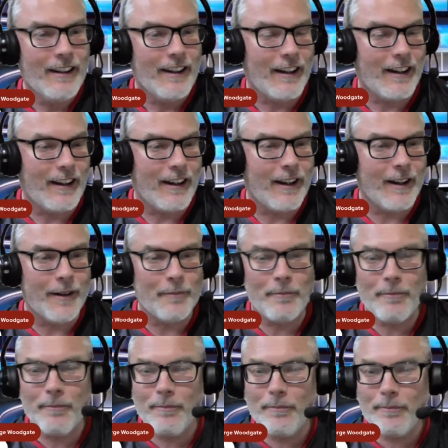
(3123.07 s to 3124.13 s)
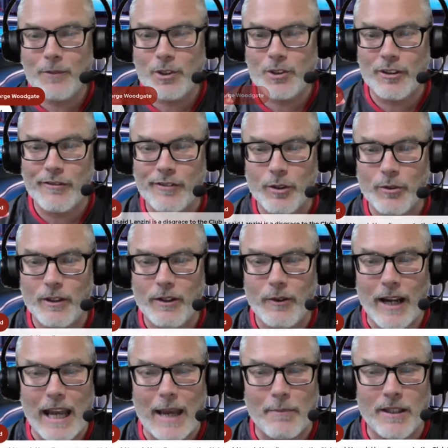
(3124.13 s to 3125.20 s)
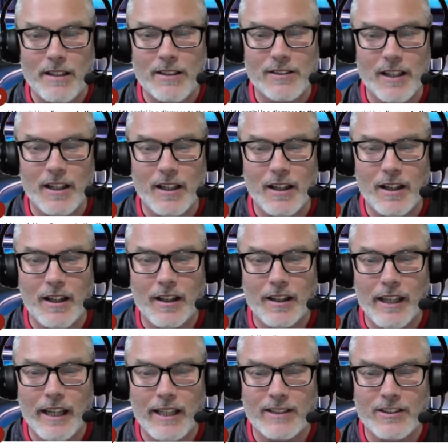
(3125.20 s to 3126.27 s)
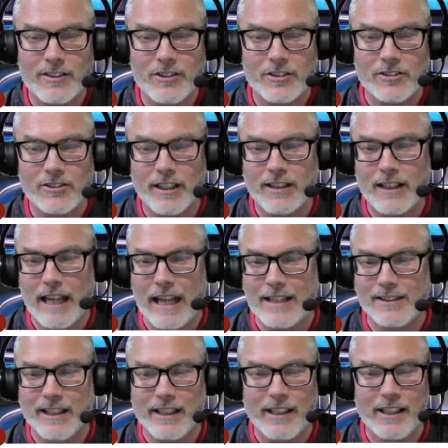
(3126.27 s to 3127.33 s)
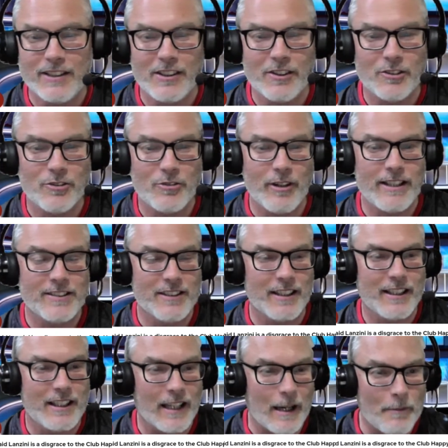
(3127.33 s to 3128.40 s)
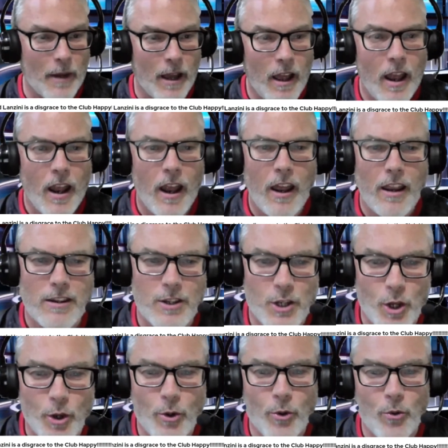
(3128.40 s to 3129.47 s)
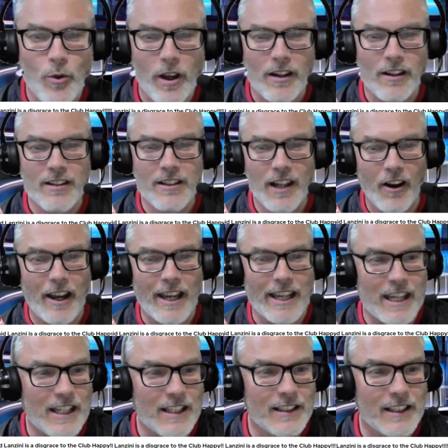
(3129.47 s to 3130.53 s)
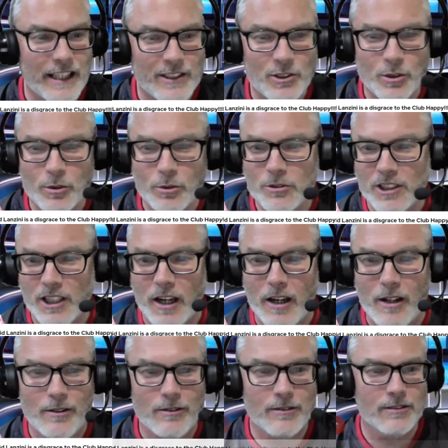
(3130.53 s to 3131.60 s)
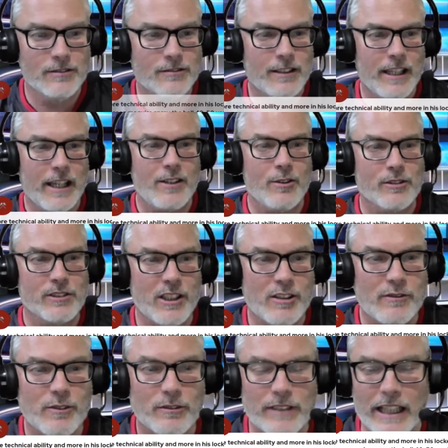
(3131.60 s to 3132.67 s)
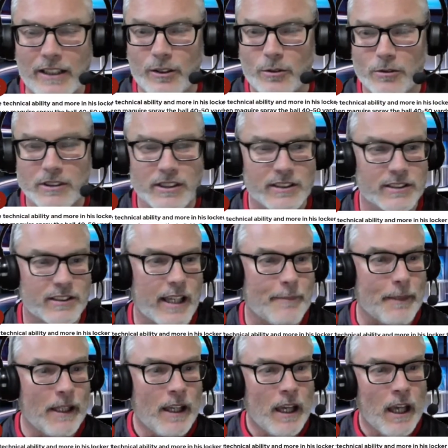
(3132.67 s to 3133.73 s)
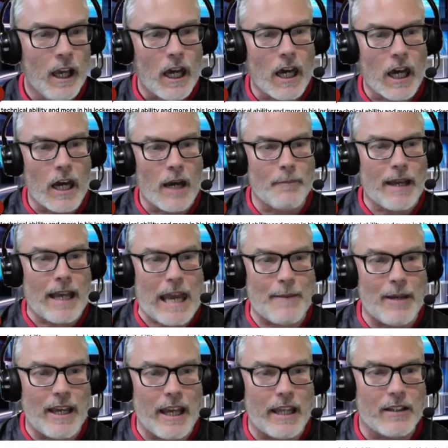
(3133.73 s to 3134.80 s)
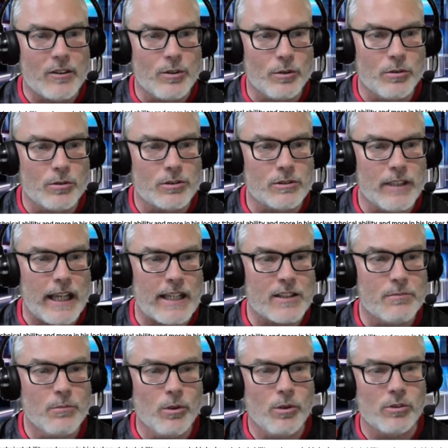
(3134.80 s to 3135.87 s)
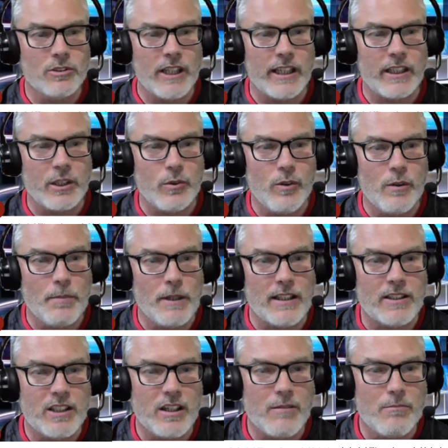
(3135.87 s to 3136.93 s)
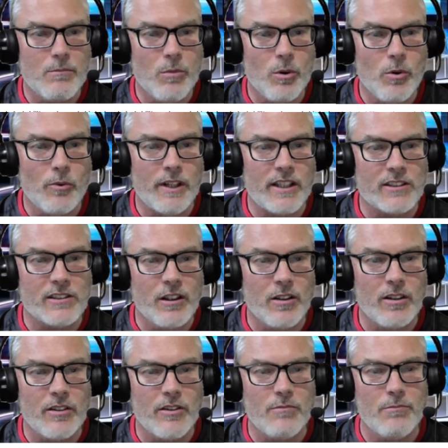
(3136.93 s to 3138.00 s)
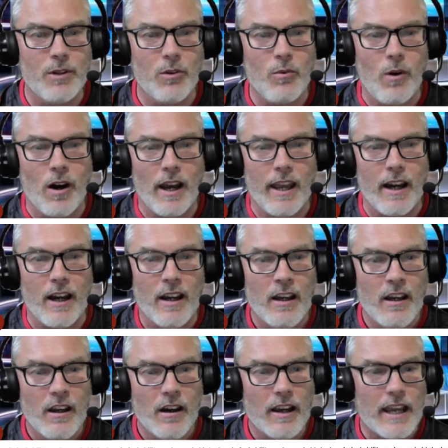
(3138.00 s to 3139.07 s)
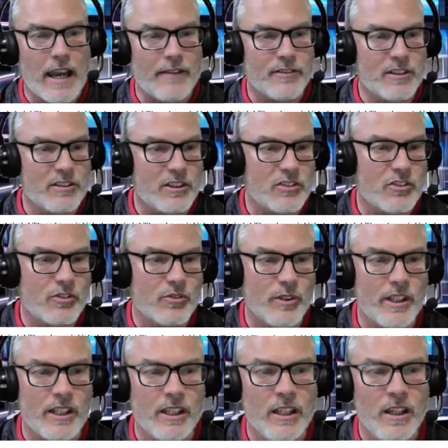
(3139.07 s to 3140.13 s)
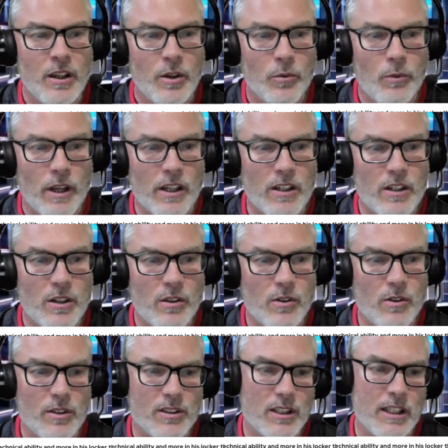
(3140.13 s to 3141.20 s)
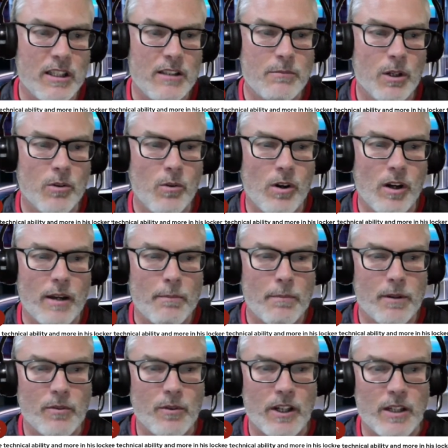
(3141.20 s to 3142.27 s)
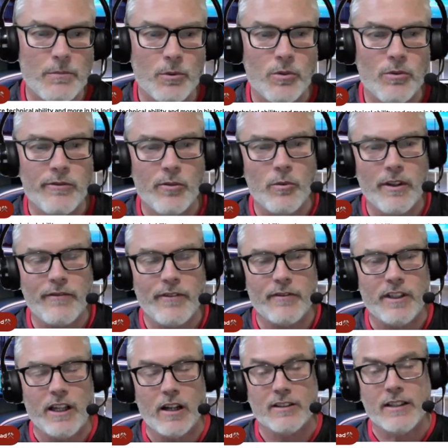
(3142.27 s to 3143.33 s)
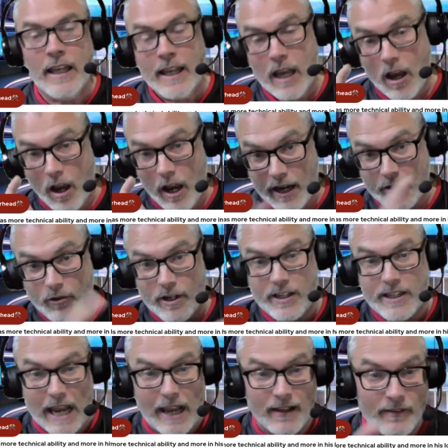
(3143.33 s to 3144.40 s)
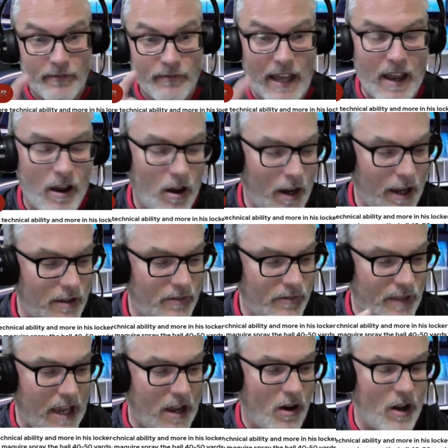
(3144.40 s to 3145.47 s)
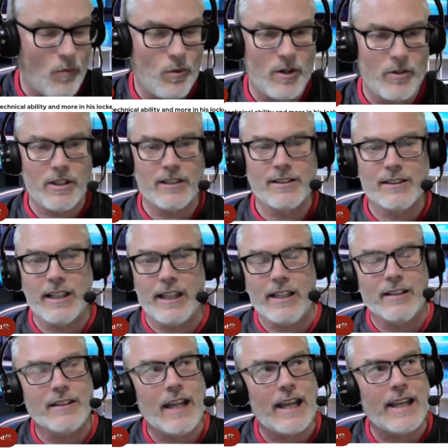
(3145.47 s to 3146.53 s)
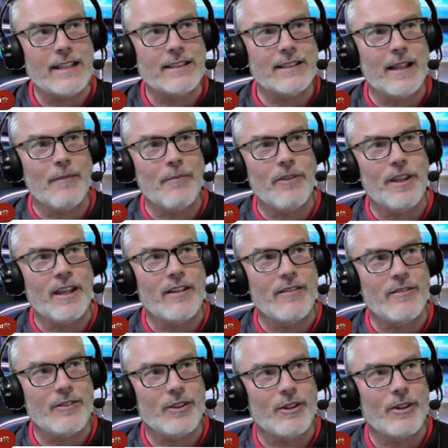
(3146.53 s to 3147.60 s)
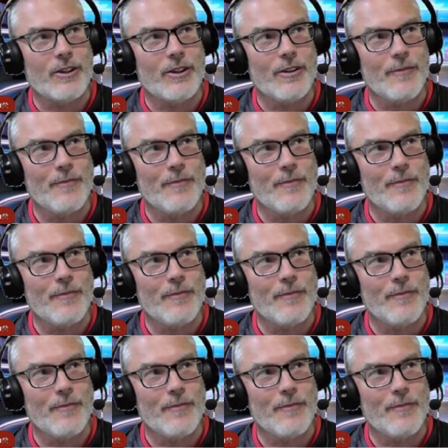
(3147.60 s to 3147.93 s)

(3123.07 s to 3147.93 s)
Um, just a few little happies. Uh, Gatesy just said Lanzini is a disgrace to the club. You lying little toad. Get yourself on that naughty step. Um, Hammerhead, Dawson has more technical ability and more in his locker than Maguire. I have to disagree. When you've seen Maguire trade a ball forty, fifty yards. I agree. Yeah, that I that I will concede. And that is something that